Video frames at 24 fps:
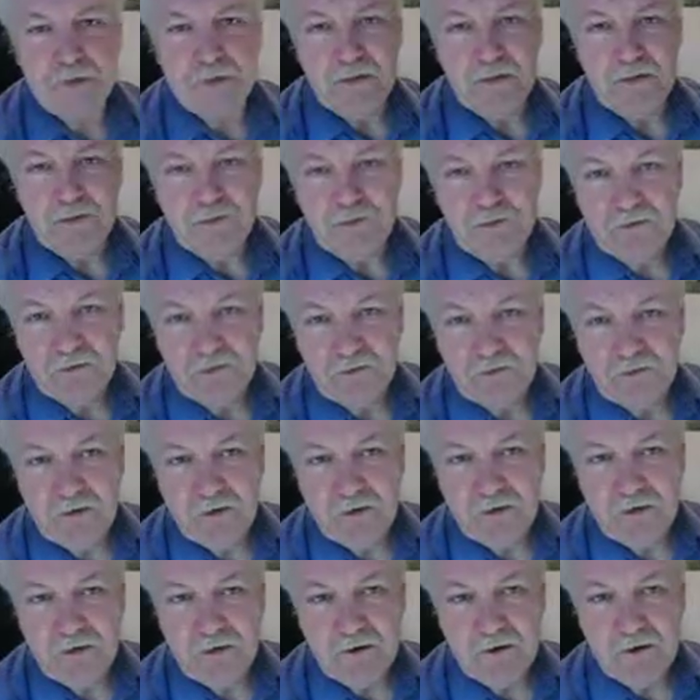This is
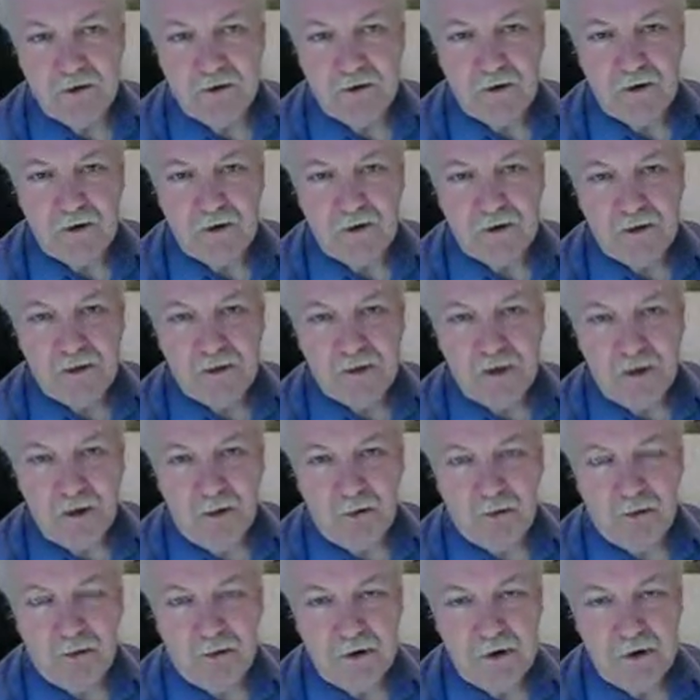the
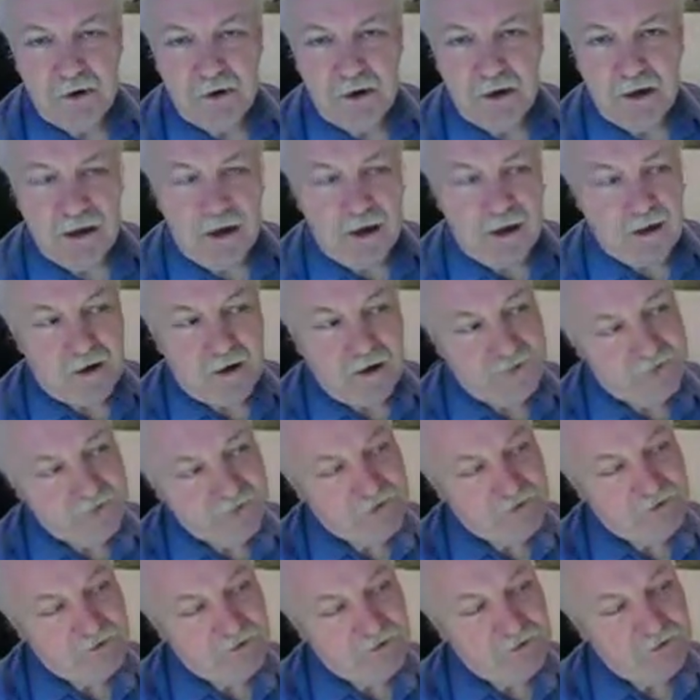company, and as you
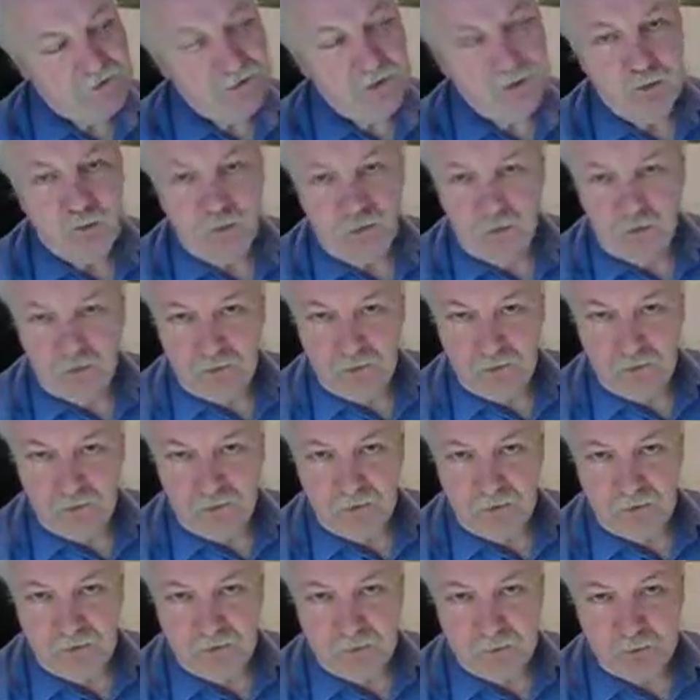can see, they wrote
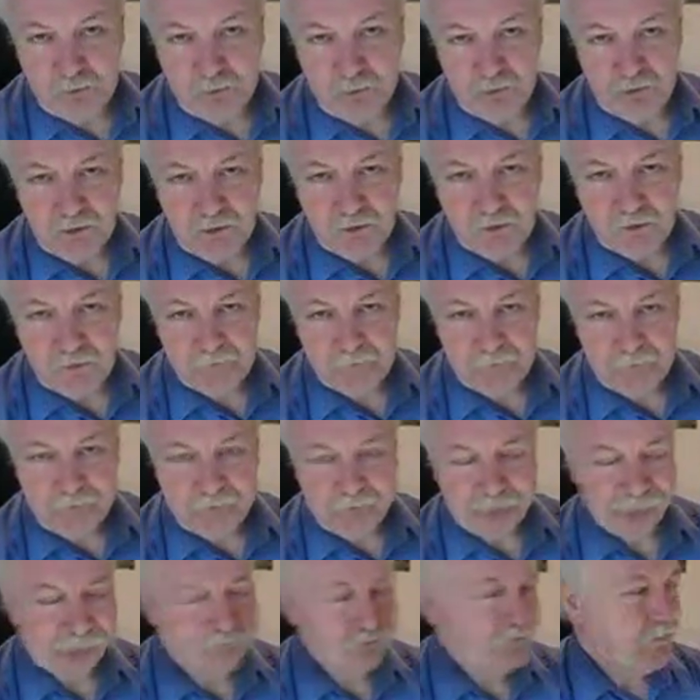this brochure.
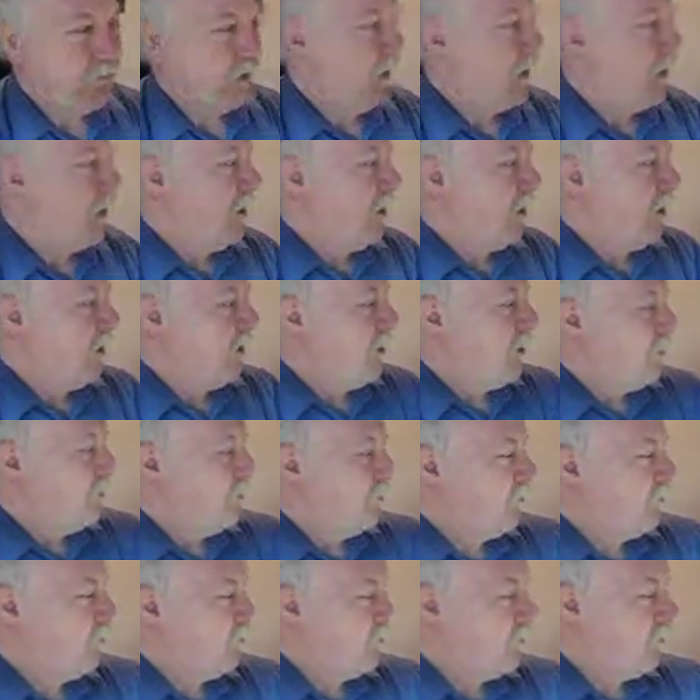
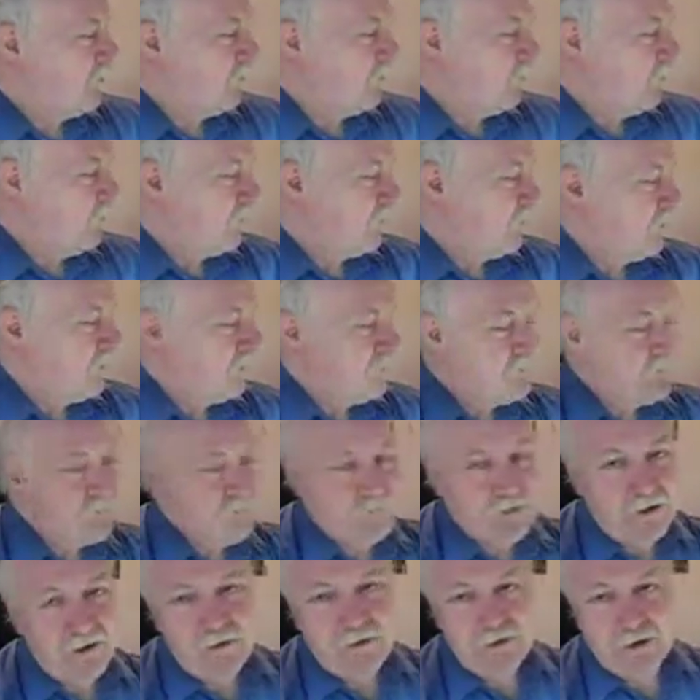Well, what I've done was they
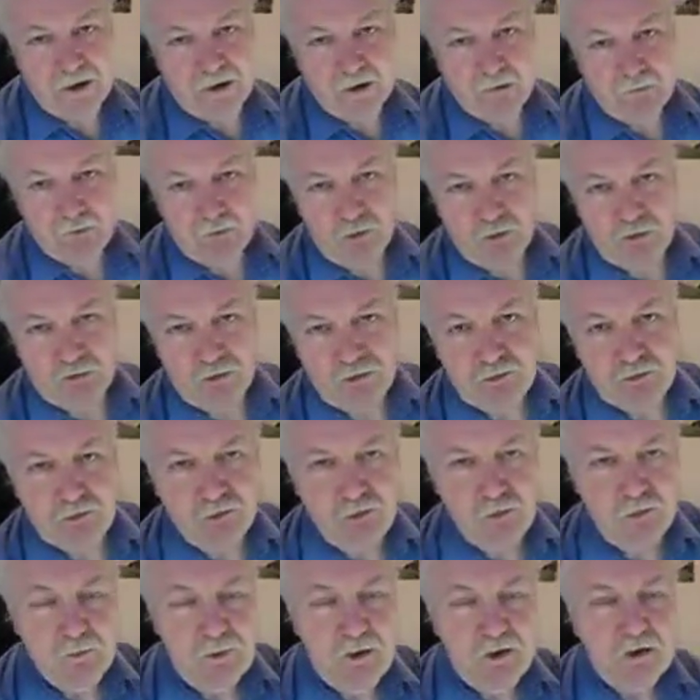sent that brochure
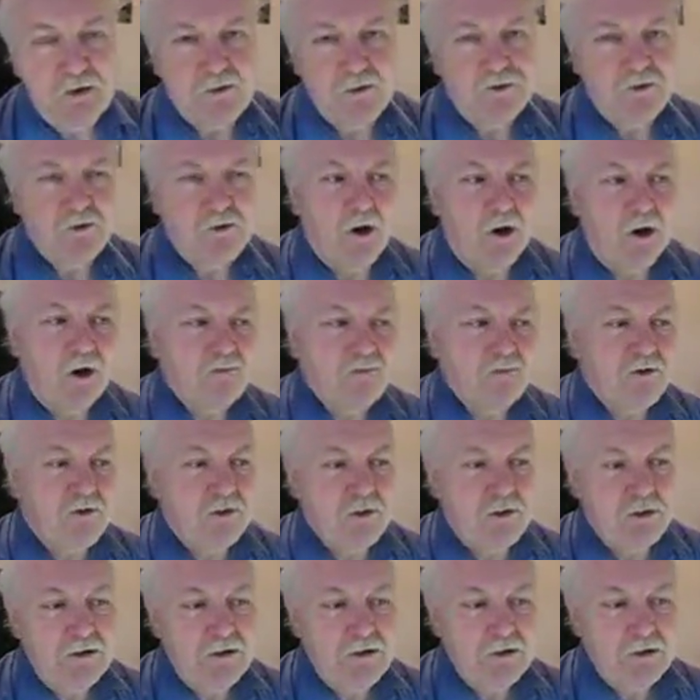to me, so I've
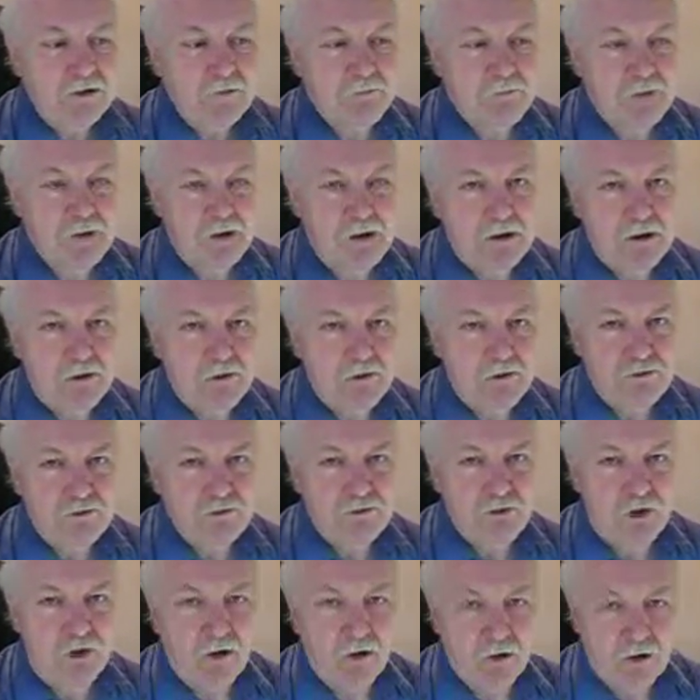created a
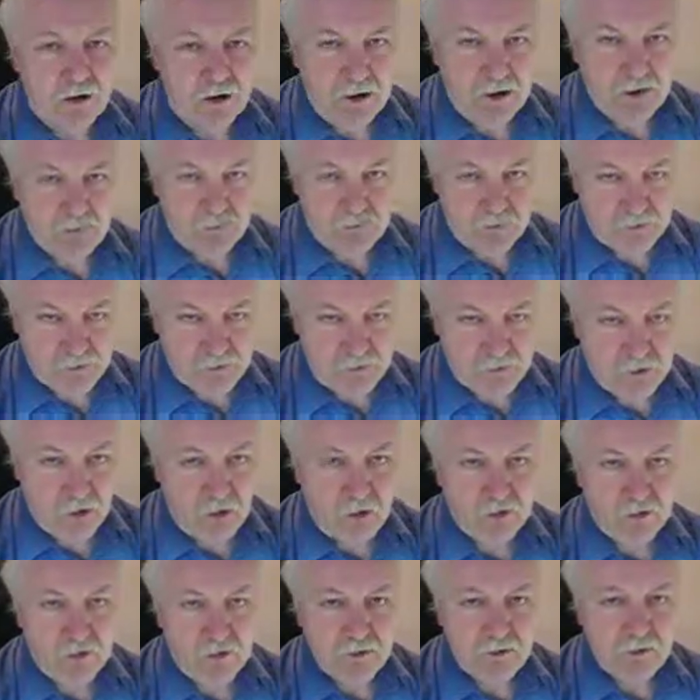page on
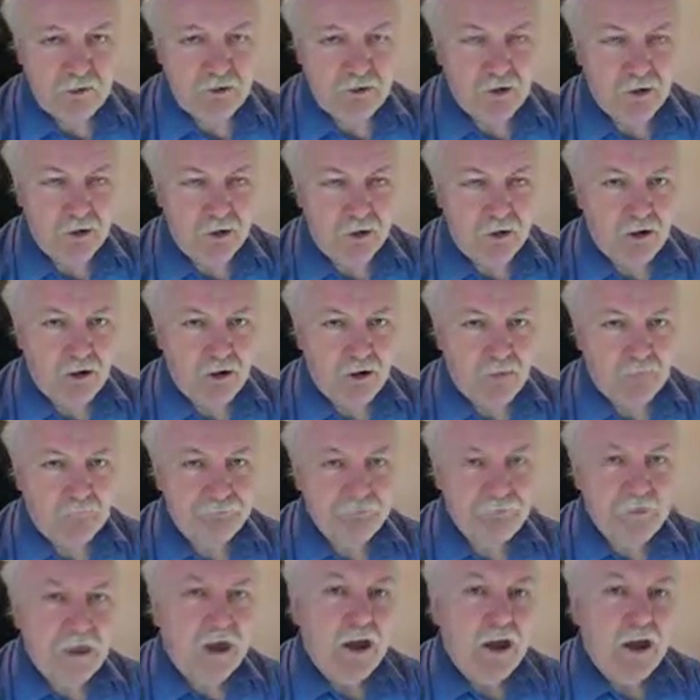electricscotland.com